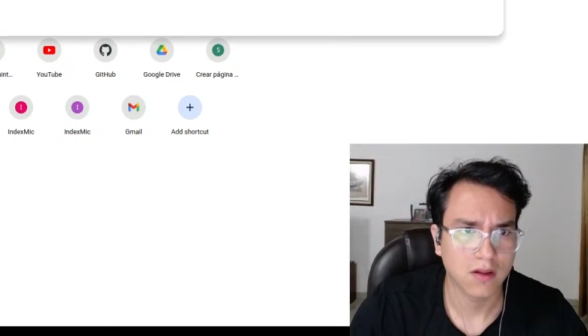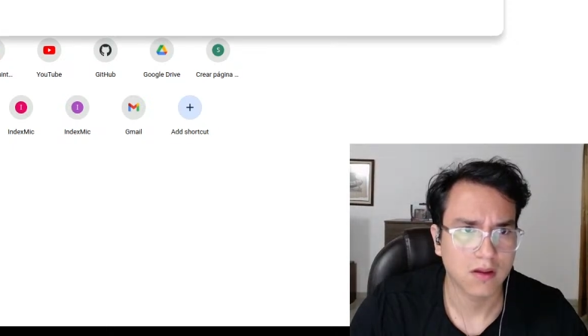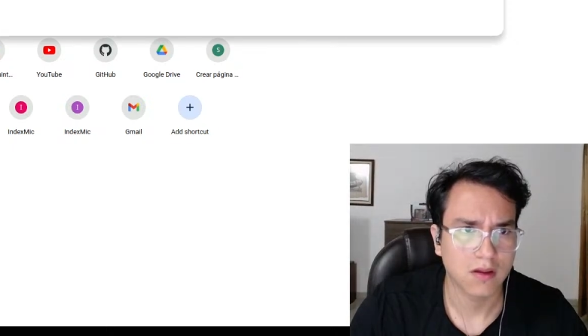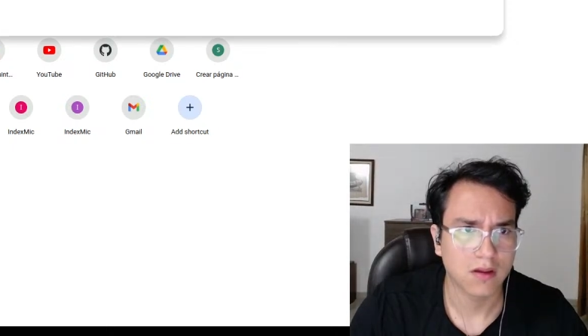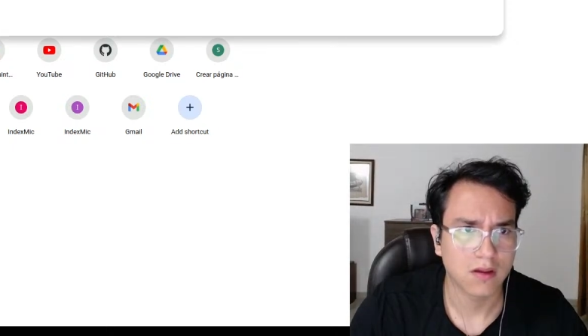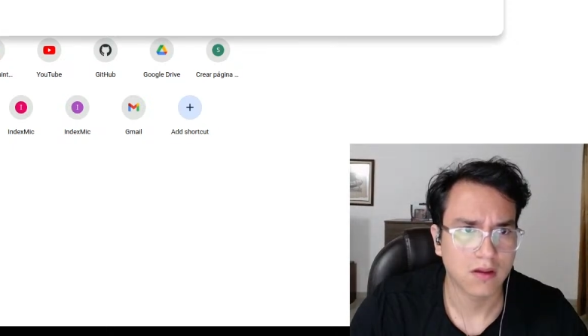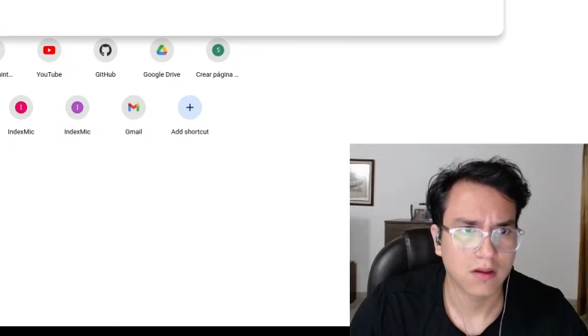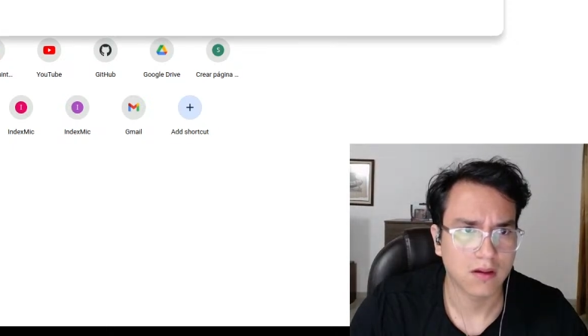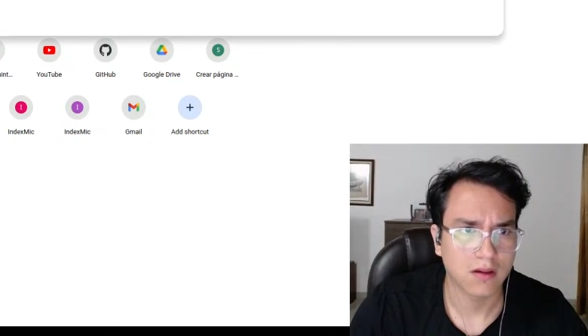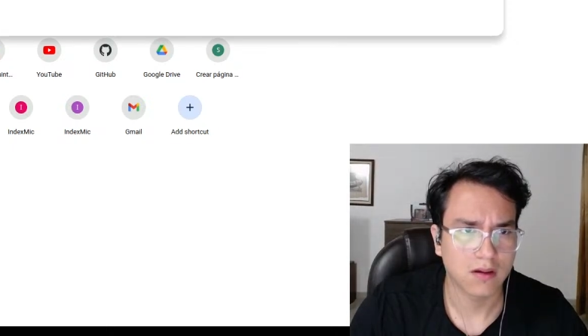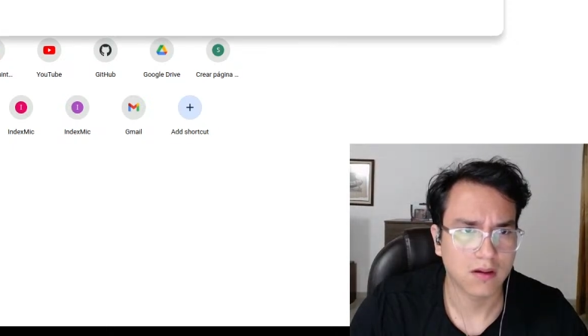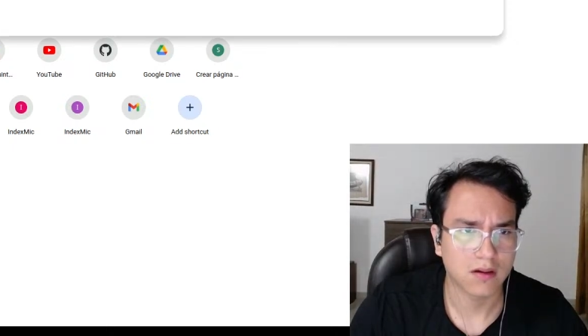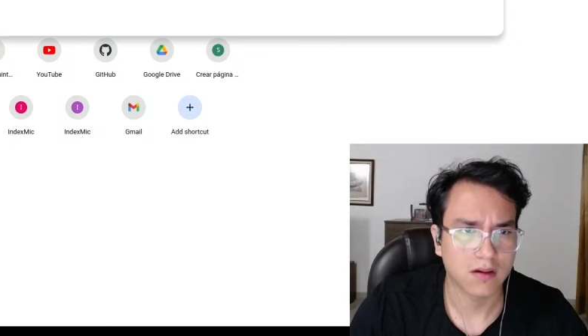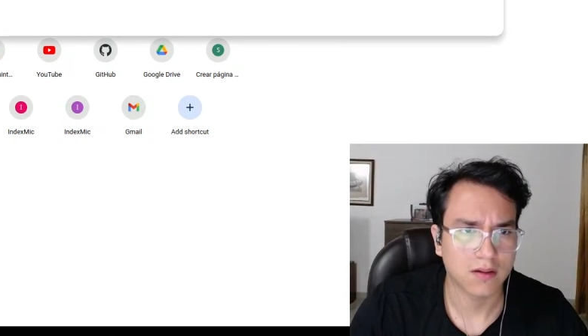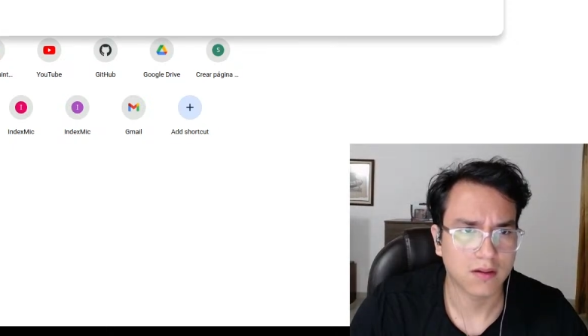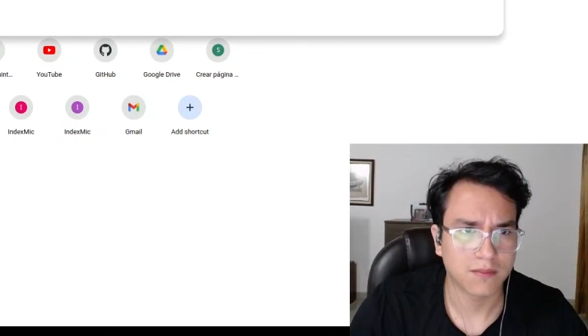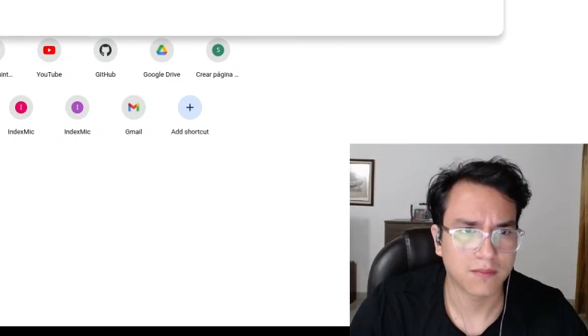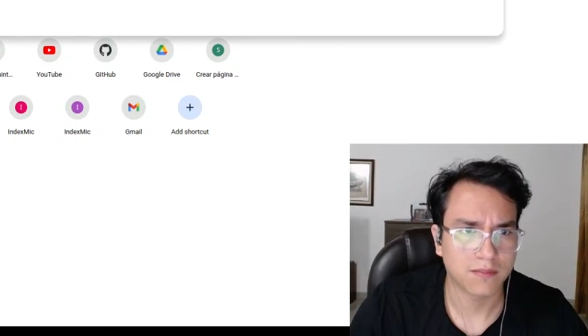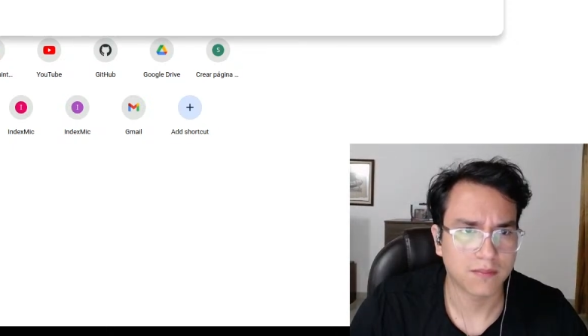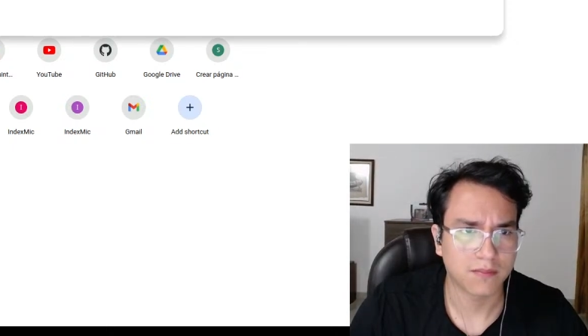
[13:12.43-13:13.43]

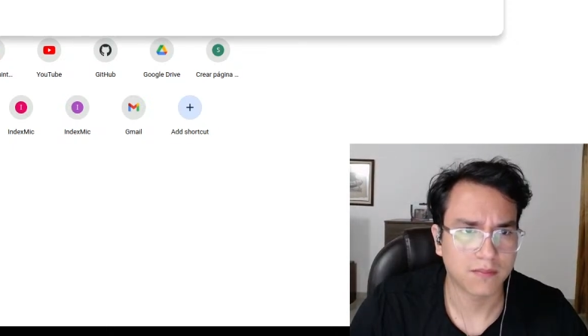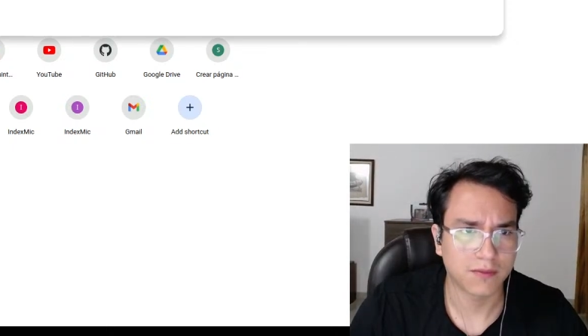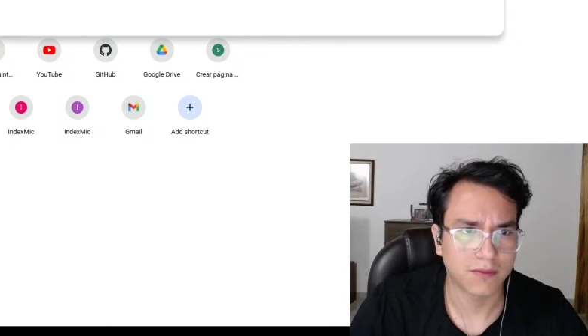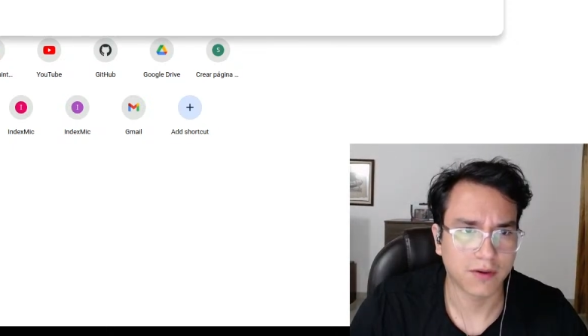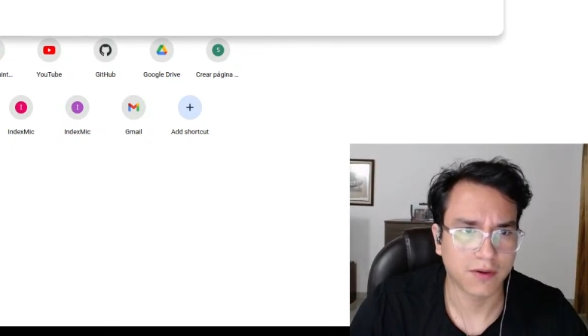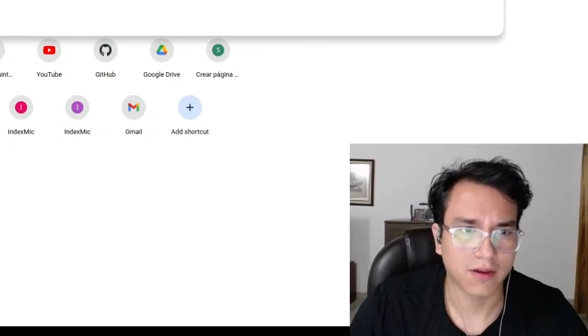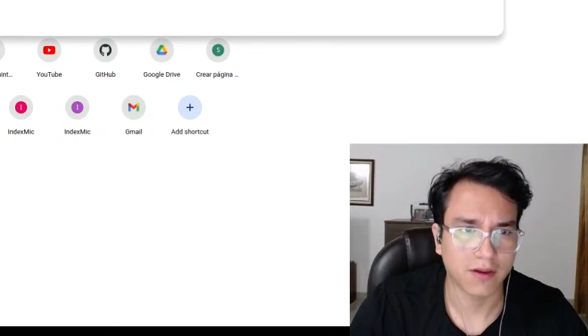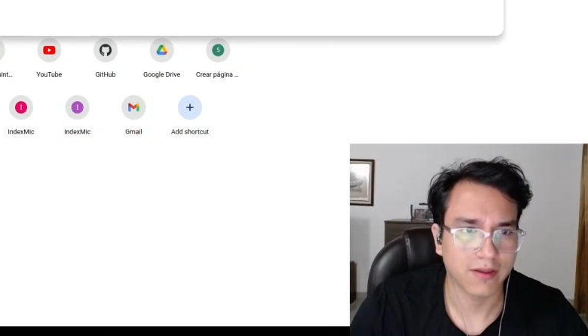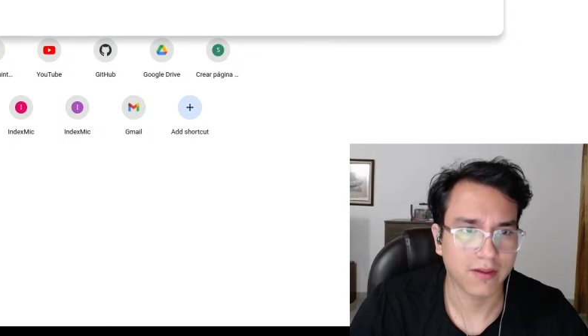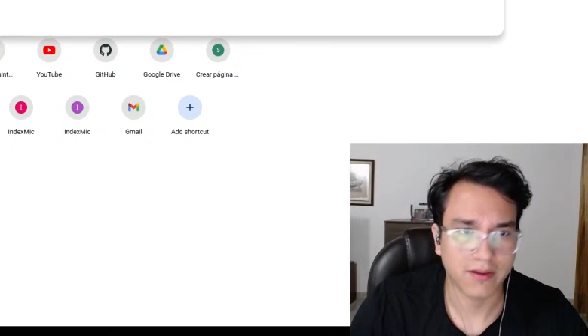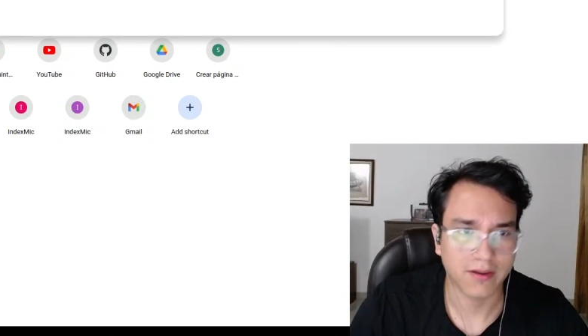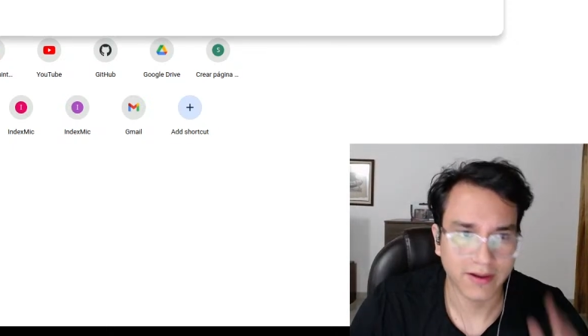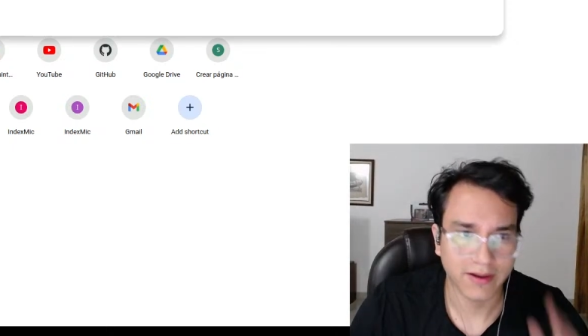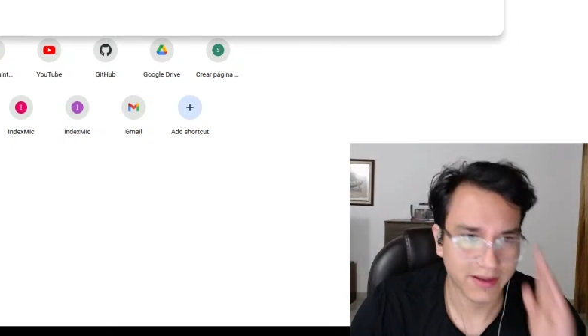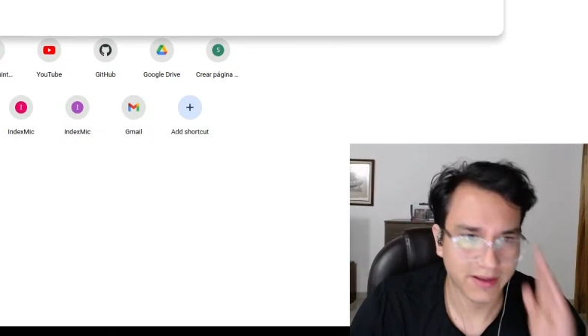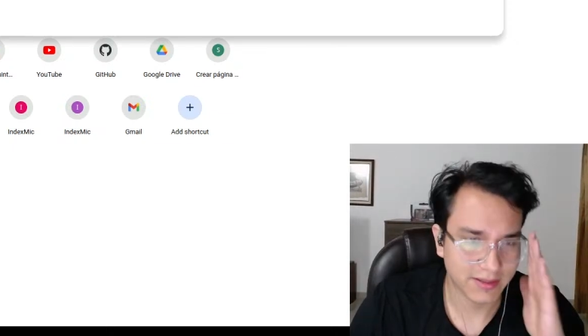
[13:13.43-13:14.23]
Roth arrays,